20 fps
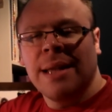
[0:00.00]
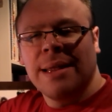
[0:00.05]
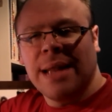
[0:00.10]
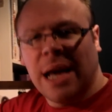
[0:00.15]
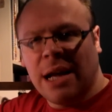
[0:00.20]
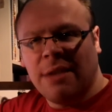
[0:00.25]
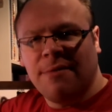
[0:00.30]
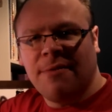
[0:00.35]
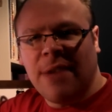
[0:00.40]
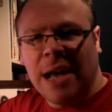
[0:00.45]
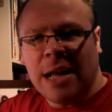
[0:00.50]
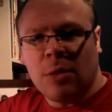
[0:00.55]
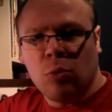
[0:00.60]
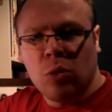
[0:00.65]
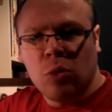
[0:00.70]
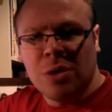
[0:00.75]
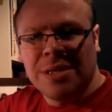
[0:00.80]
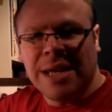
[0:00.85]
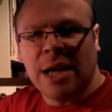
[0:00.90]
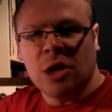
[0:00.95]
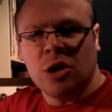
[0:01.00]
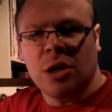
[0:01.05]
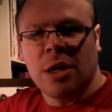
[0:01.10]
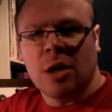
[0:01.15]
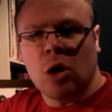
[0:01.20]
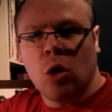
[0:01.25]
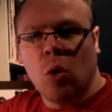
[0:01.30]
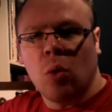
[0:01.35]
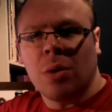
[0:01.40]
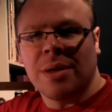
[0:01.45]
That in fact was
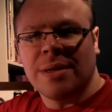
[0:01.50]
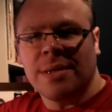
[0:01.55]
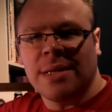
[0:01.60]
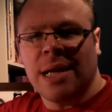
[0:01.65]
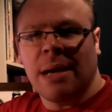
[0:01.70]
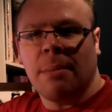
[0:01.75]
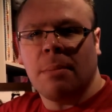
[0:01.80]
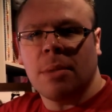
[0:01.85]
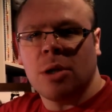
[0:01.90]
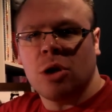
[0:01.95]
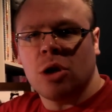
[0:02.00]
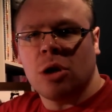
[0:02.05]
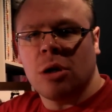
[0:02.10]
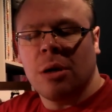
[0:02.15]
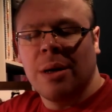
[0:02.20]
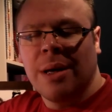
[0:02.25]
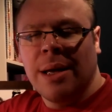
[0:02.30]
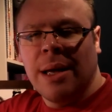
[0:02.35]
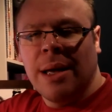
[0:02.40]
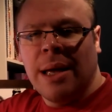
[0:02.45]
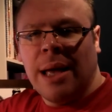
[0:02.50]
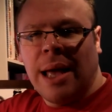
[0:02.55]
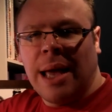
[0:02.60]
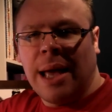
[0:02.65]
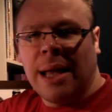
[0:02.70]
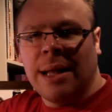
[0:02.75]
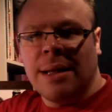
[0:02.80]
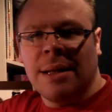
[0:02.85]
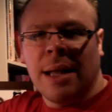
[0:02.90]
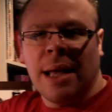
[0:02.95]
actually the coldest temperature
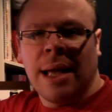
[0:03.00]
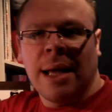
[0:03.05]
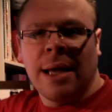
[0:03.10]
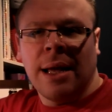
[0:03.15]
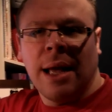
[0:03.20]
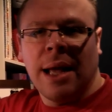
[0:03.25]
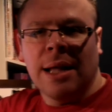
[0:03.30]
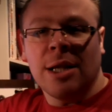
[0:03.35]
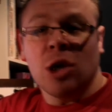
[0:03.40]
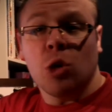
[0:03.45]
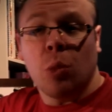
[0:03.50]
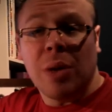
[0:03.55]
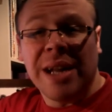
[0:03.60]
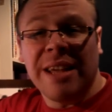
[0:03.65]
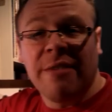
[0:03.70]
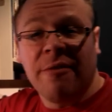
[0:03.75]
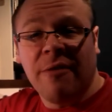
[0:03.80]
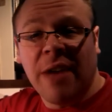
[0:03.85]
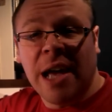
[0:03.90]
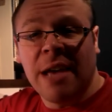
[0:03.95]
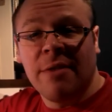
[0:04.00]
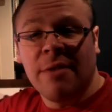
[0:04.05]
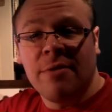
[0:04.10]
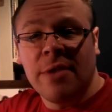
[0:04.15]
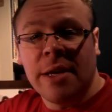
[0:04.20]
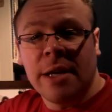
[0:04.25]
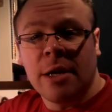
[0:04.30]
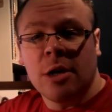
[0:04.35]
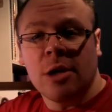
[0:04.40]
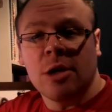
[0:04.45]
in 25
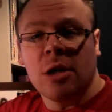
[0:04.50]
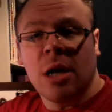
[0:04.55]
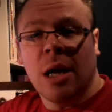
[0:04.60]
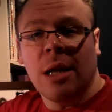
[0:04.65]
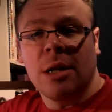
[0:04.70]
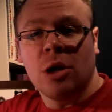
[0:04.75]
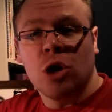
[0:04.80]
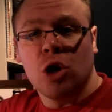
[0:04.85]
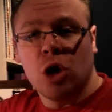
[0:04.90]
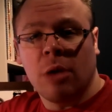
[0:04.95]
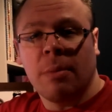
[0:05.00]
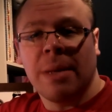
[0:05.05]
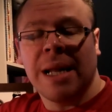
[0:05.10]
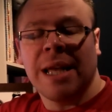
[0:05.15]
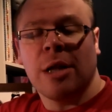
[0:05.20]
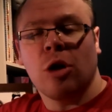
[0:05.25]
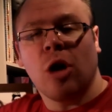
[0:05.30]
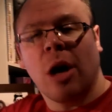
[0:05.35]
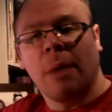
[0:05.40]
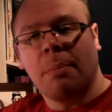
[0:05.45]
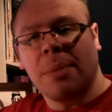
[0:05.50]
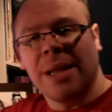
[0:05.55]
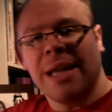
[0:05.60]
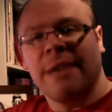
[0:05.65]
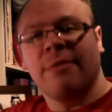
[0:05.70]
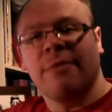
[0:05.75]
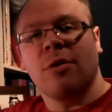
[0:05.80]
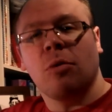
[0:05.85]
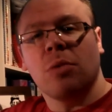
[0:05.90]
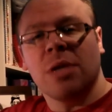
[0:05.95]
years in Germany. Now I
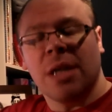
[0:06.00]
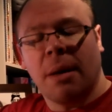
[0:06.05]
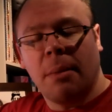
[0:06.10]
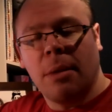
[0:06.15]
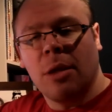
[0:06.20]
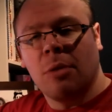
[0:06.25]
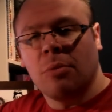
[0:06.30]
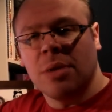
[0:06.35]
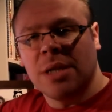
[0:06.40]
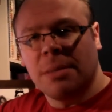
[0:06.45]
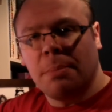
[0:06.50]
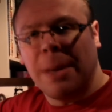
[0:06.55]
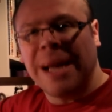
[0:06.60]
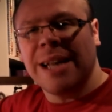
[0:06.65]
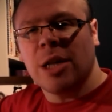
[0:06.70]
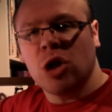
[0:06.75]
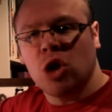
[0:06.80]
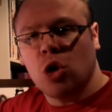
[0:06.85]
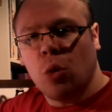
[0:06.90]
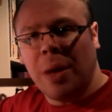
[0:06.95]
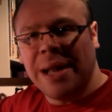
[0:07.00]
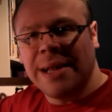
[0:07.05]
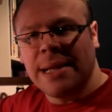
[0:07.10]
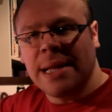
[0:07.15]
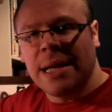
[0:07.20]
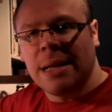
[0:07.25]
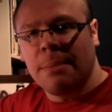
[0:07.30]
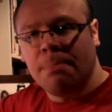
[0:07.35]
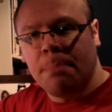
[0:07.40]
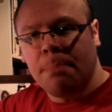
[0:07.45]
believe there was
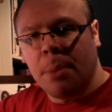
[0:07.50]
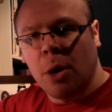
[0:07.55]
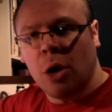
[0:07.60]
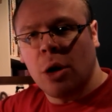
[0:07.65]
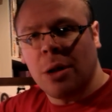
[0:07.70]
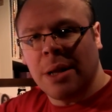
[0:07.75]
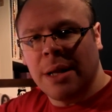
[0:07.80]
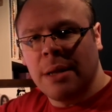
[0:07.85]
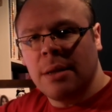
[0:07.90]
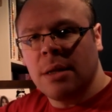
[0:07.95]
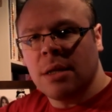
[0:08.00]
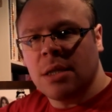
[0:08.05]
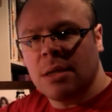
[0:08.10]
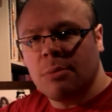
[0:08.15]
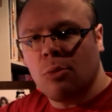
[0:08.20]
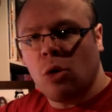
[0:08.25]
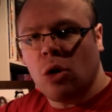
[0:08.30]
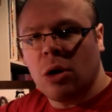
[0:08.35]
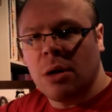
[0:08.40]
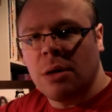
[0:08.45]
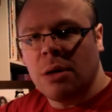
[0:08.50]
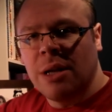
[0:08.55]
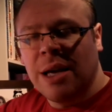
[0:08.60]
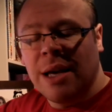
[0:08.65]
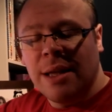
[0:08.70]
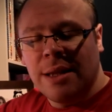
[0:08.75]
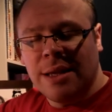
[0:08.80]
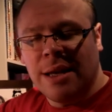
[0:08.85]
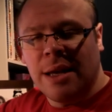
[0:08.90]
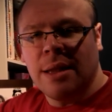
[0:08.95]
-20 in Berlin this morning,
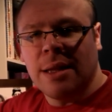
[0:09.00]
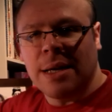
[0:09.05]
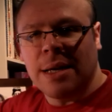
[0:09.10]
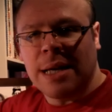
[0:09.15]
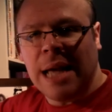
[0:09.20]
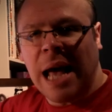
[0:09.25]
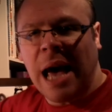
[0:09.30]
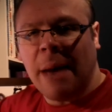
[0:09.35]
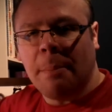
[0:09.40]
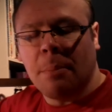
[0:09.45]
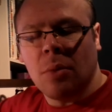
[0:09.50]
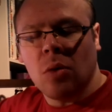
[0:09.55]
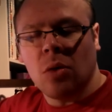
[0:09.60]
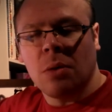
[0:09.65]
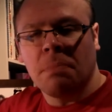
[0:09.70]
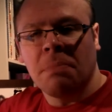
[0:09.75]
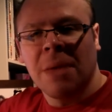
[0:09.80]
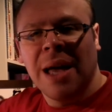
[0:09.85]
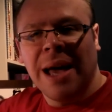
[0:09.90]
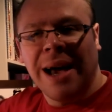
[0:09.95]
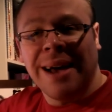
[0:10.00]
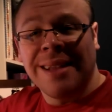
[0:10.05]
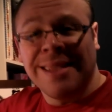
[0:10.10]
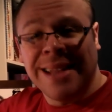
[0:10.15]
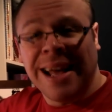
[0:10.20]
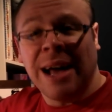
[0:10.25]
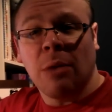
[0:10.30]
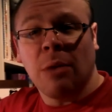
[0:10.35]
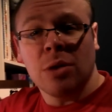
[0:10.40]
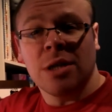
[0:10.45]
the capital,
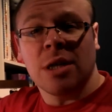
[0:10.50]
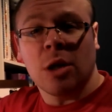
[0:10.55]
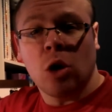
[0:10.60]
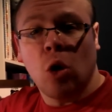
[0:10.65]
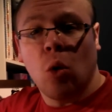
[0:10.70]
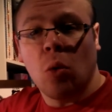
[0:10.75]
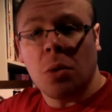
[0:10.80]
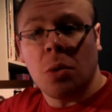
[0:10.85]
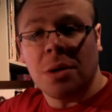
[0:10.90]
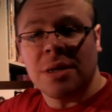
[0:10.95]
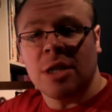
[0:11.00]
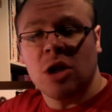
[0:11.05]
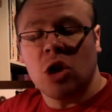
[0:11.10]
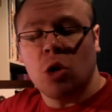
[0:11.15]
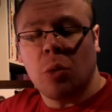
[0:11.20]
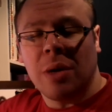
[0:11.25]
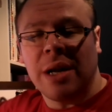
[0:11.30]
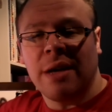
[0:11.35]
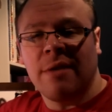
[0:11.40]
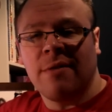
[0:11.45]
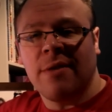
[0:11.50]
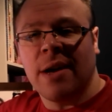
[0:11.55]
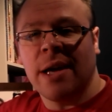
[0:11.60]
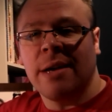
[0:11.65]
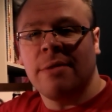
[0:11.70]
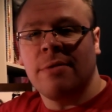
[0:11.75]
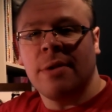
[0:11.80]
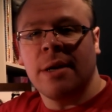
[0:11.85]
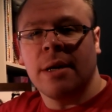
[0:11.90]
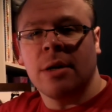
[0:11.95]
and that was the coldest in
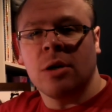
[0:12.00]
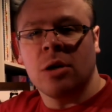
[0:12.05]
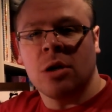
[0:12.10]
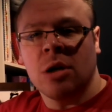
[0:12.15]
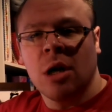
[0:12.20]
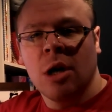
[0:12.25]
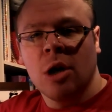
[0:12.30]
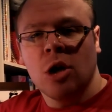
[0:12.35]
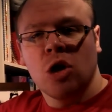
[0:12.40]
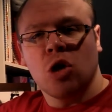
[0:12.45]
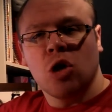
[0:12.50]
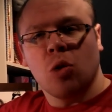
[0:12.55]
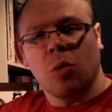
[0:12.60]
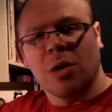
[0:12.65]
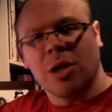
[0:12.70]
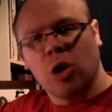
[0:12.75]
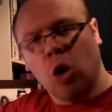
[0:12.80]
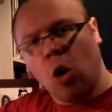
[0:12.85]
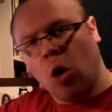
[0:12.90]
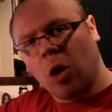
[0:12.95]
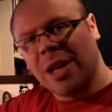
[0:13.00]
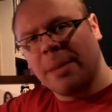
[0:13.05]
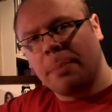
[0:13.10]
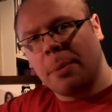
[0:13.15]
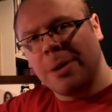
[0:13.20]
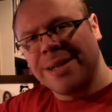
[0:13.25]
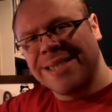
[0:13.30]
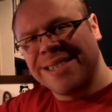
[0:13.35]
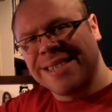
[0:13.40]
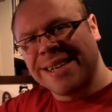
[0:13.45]
25 years. So we're talking
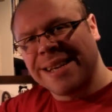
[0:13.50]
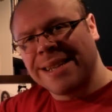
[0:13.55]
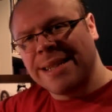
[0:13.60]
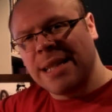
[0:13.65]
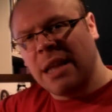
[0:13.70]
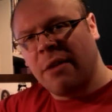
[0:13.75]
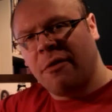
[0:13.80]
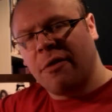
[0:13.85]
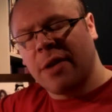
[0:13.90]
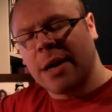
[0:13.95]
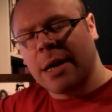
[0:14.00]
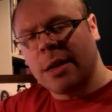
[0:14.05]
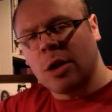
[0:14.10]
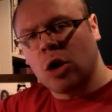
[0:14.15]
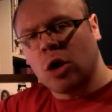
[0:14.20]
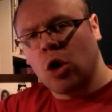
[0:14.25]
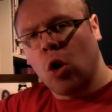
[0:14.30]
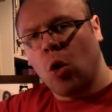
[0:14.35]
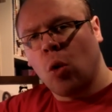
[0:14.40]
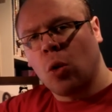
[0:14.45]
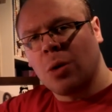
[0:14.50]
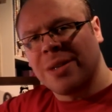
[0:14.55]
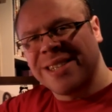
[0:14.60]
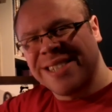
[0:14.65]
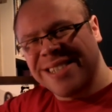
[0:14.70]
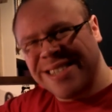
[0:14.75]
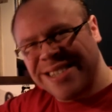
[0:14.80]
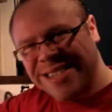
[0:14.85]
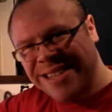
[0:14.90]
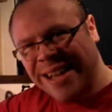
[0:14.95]
about significant cold
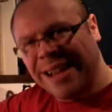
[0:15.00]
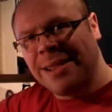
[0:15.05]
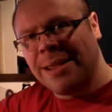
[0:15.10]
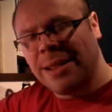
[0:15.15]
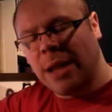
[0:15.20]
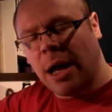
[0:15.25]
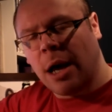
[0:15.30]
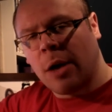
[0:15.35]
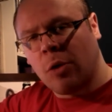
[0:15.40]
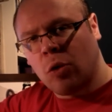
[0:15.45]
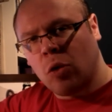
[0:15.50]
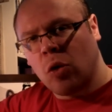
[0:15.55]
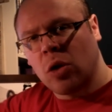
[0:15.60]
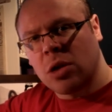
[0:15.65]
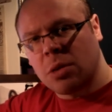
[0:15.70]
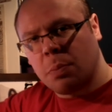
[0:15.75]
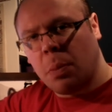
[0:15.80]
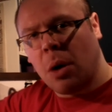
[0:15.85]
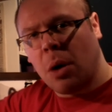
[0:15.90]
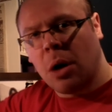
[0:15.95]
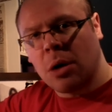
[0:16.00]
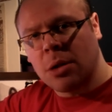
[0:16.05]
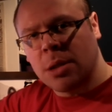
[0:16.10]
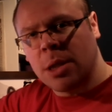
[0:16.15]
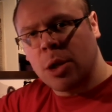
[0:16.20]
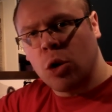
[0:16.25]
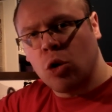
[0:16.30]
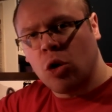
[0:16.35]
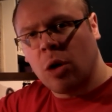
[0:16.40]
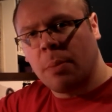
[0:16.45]
still across
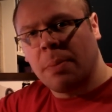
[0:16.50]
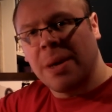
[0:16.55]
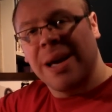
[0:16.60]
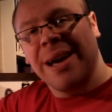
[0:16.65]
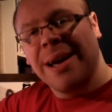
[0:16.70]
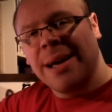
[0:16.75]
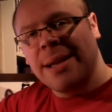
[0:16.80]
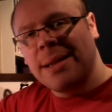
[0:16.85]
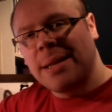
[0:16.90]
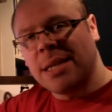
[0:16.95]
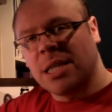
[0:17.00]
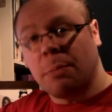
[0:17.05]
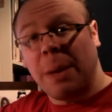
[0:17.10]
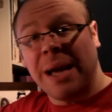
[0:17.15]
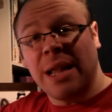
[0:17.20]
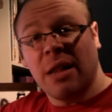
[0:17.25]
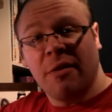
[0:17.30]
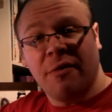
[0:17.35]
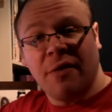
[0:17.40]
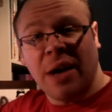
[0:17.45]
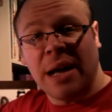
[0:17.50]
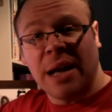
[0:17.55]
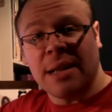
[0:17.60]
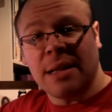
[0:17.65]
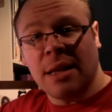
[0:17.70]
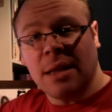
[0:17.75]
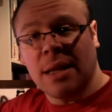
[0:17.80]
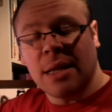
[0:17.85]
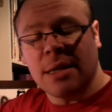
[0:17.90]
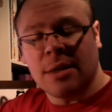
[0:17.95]
parts of Europe, despite the
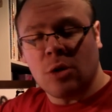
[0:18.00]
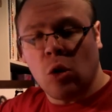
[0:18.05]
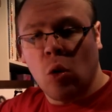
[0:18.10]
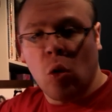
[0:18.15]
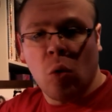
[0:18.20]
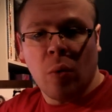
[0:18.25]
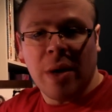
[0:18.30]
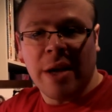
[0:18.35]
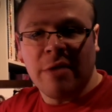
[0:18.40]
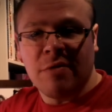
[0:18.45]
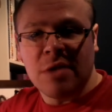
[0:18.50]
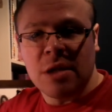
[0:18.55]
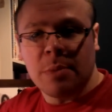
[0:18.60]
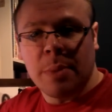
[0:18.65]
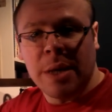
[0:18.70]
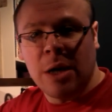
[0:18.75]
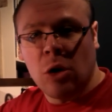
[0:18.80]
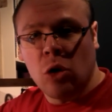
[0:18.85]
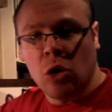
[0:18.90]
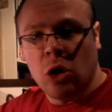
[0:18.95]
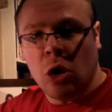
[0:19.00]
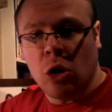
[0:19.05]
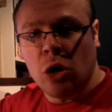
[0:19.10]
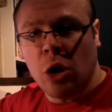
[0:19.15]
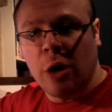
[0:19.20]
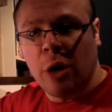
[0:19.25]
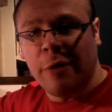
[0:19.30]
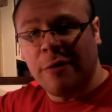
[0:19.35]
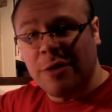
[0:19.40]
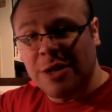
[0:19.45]
fact that this cold wave has been going on
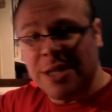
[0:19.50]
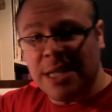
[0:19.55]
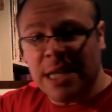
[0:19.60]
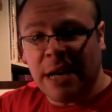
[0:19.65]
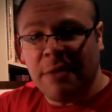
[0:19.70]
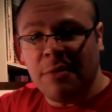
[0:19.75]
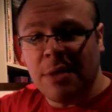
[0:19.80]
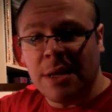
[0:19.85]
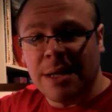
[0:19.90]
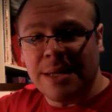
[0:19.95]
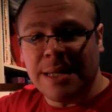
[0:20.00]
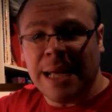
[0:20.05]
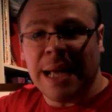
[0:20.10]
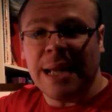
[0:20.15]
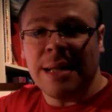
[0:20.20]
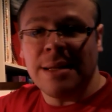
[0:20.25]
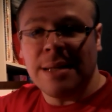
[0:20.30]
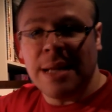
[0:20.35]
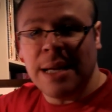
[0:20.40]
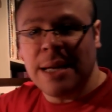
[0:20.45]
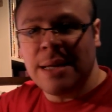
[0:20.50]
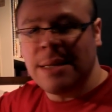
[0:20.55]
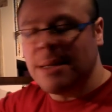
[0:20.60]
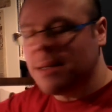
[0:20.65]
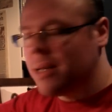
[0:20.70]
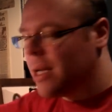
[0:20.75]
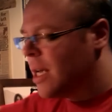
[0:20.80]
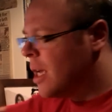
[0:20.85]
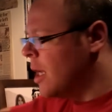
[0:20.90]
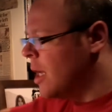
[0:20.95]
now for 7 to 10
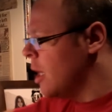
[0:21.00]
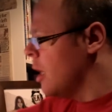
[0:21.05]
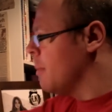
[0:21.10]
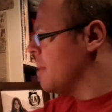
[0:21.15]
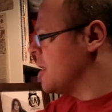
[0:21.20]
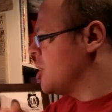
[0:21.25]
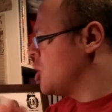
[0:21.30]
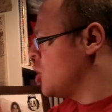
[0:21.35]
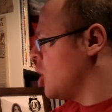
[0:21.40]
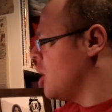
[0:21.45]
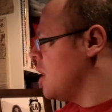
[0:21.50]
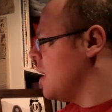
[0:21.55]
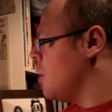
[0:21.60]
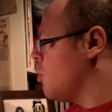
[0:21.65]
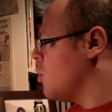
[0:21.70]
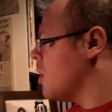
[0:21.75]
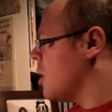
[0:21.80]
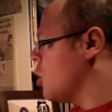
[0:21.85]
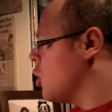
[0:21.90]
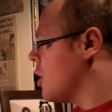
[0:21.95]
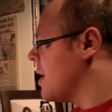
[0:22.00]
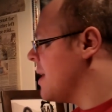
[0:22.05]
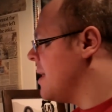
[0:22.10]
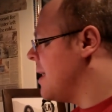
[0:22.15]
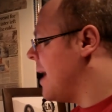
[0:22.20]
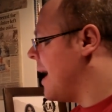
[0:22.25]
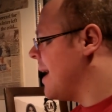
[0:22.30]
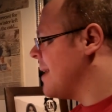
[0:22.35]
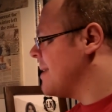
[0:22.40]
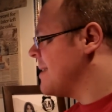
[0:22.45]
days. But certainly we're
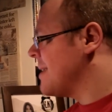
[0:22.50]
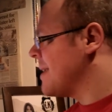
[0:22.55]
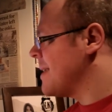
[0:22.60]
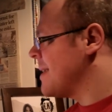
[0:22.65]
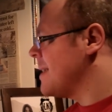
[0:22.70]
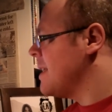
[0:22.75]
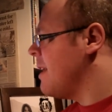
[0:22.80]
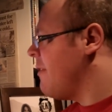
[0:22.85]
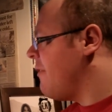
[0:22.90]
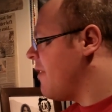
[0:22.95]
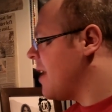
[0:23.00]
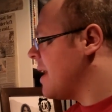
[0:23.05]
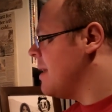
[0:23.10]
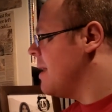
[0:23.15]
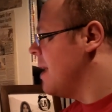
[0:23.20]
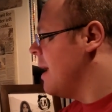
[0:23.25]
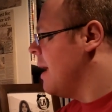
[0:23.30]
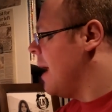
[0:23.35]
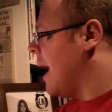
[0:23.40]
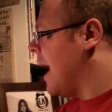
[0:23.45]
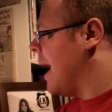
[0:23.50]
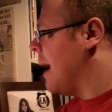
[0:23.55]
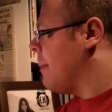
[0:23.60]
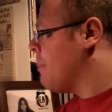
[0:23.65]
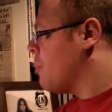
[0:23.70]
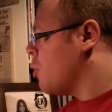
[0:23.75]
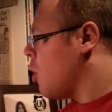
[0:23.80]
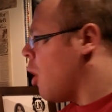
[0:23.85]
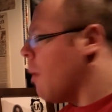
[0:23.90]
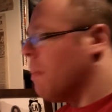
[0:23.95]
looking at significant
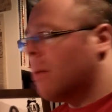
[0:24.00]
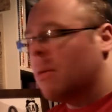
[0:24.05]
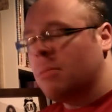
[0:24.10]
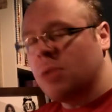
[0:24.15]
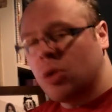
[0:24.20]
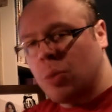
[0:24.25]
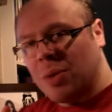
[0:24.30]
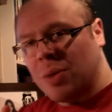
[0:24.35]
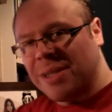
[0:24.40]
problems.